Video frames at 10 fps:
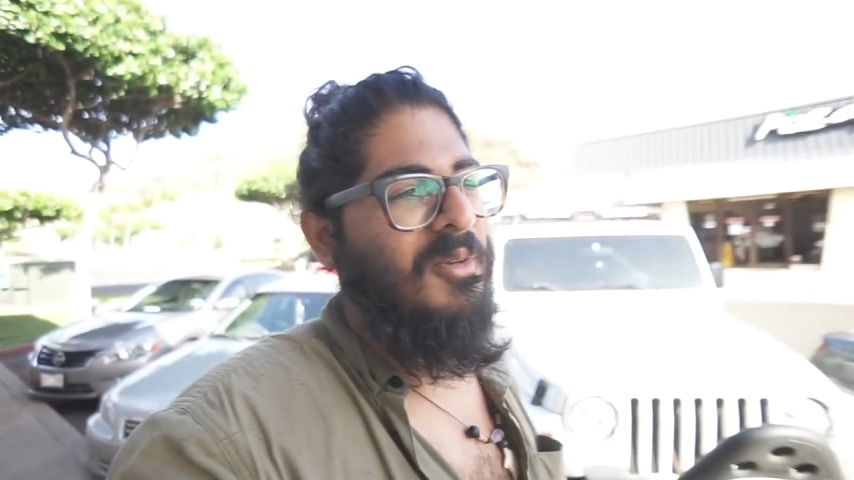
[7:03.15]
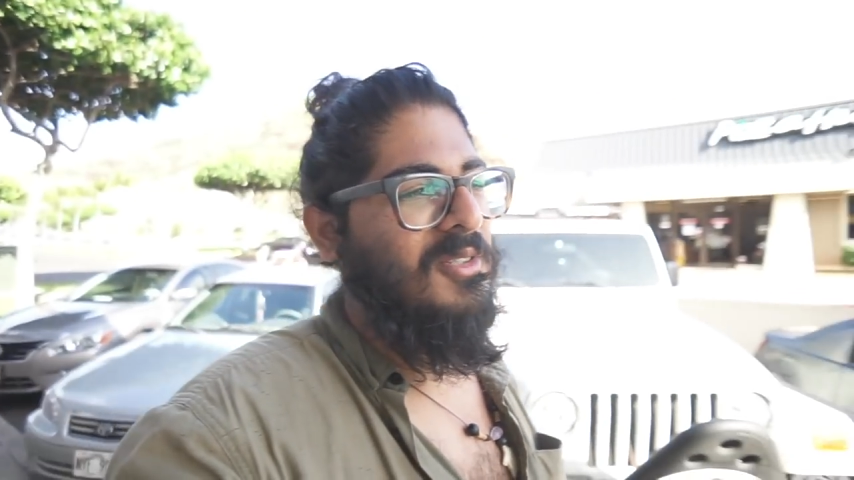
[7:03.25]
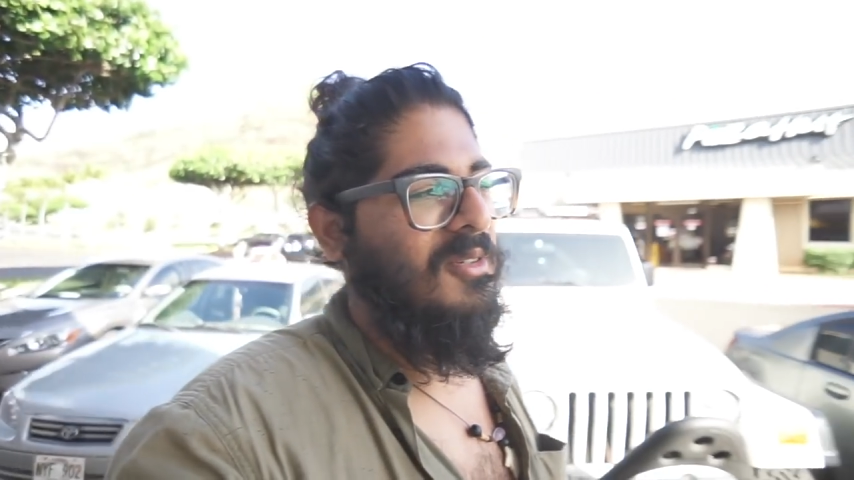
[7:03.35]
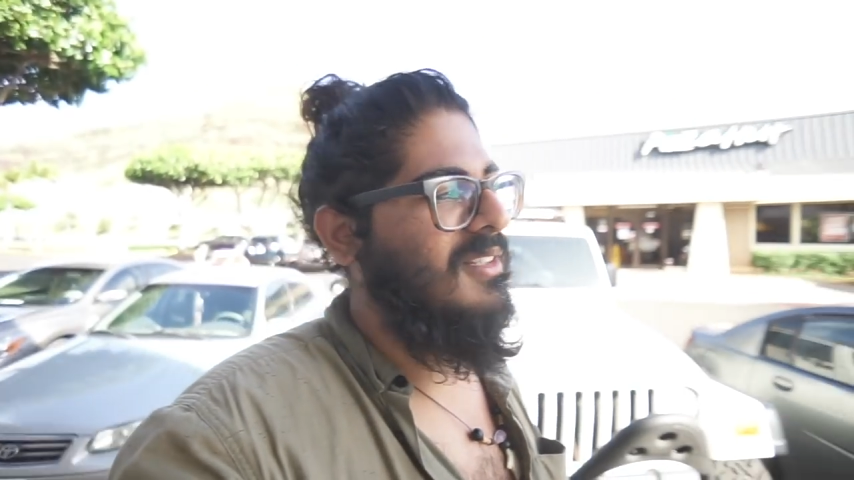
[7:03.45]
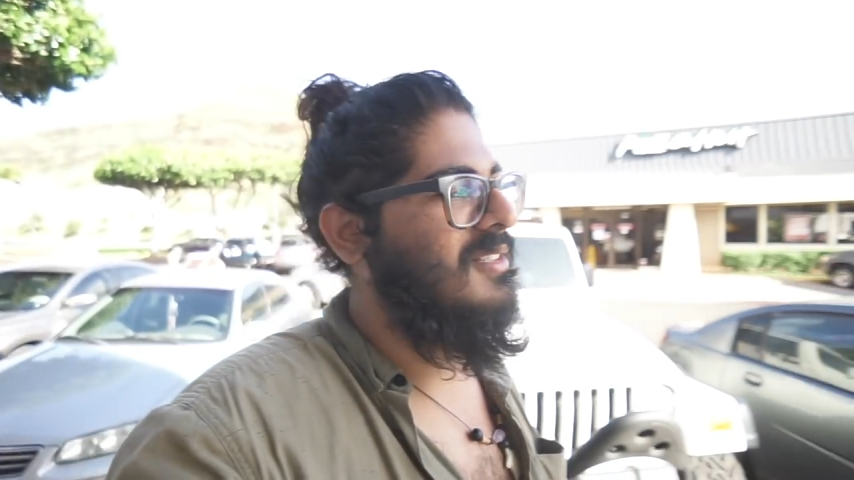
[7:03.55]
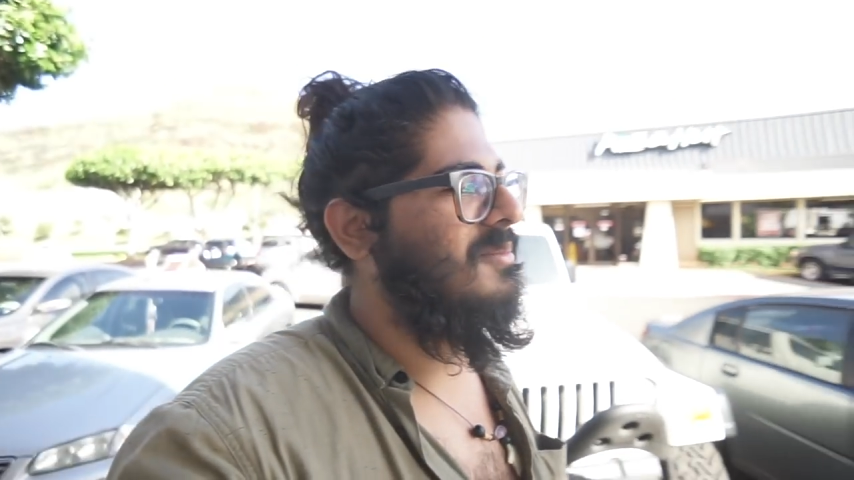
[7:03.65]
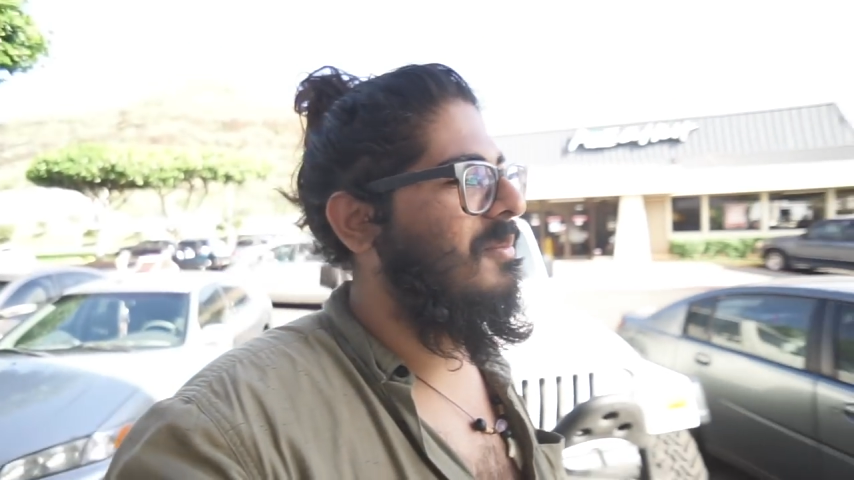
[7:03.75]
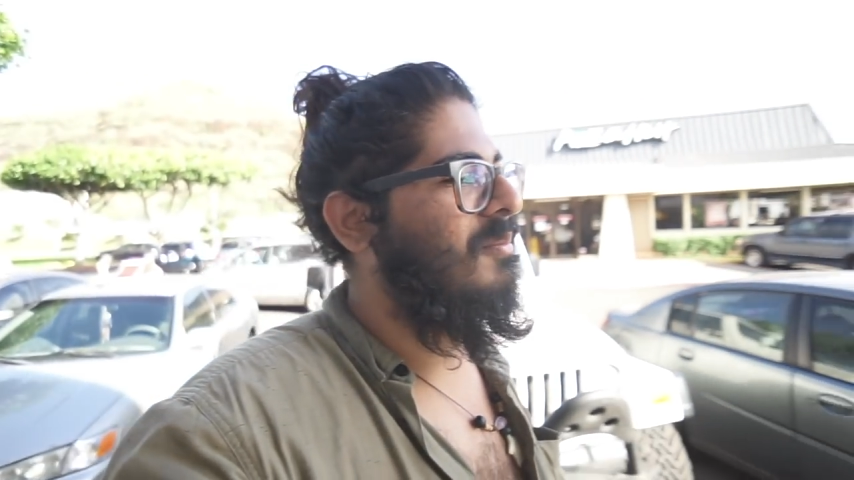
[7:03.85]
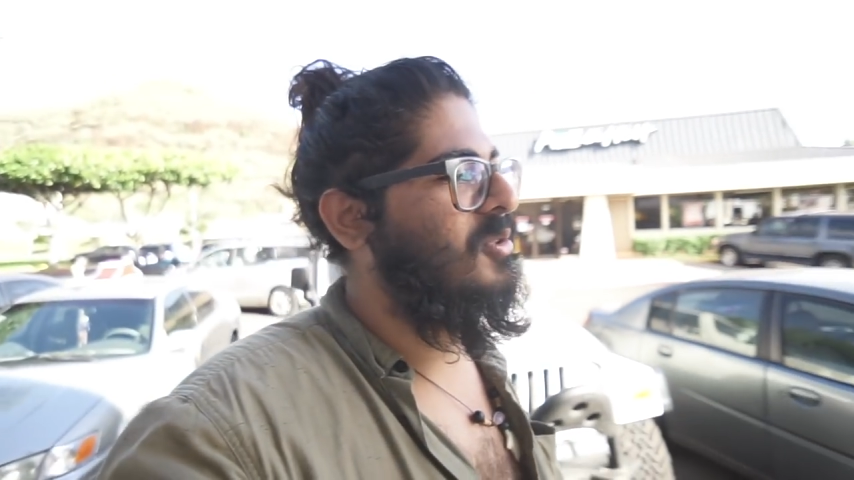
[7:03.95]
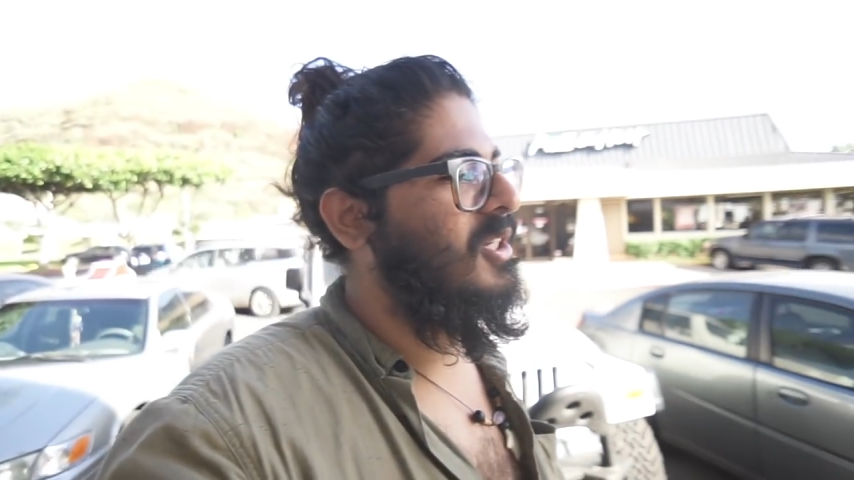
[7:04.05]
restaurants.
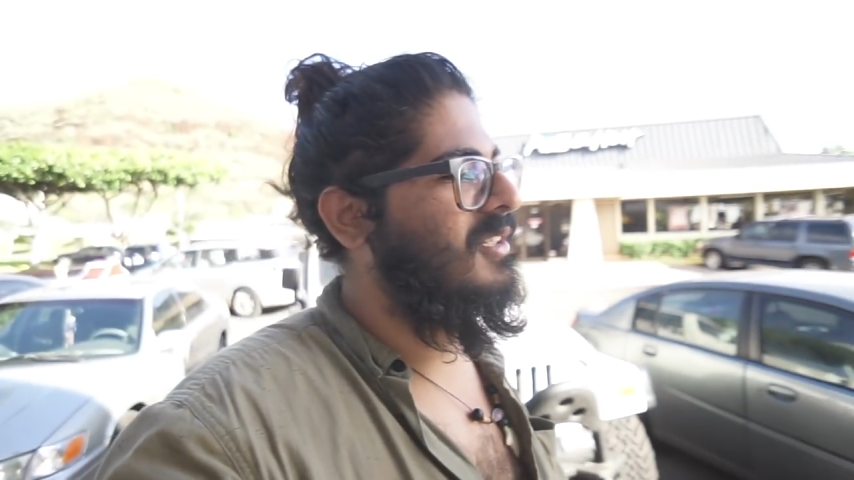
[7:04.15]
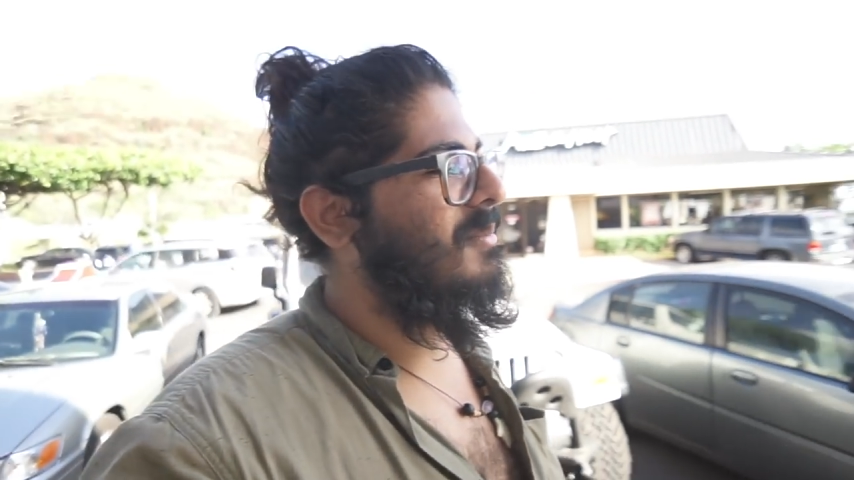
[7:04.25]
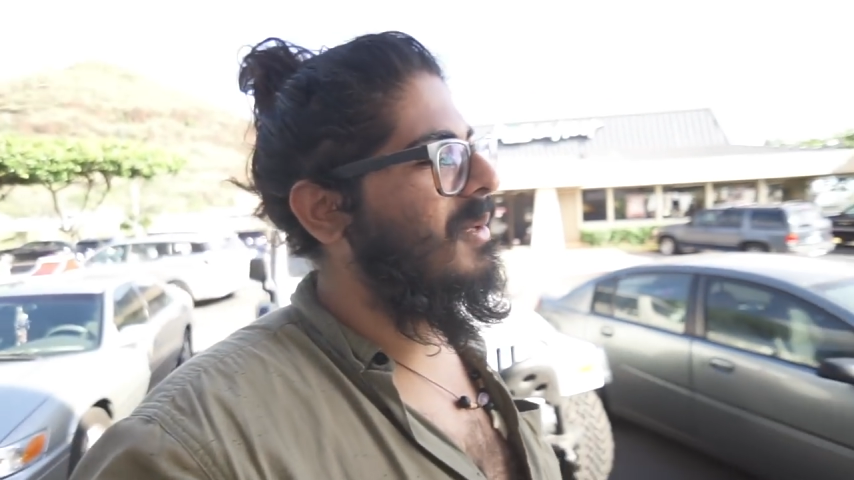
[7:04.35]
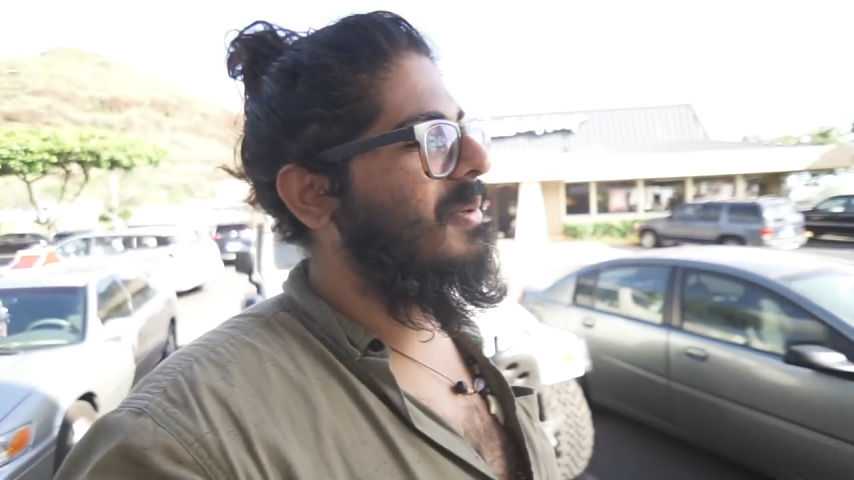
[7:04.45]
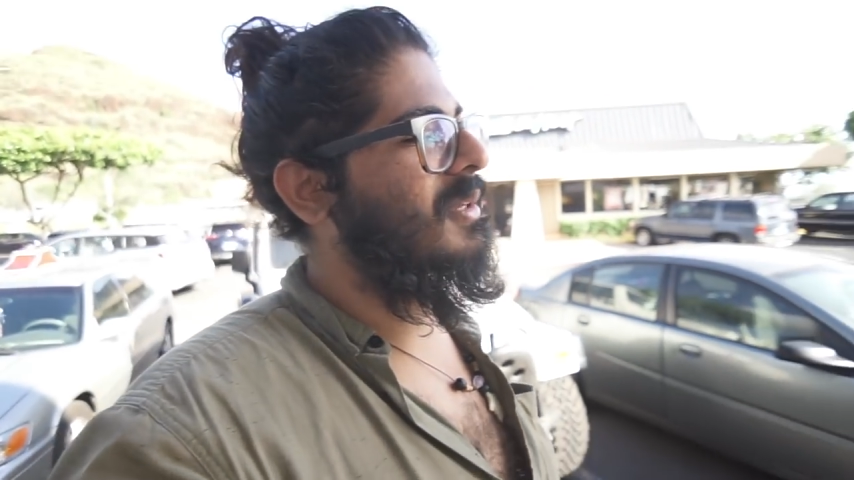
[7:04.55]
But Moshe, send me a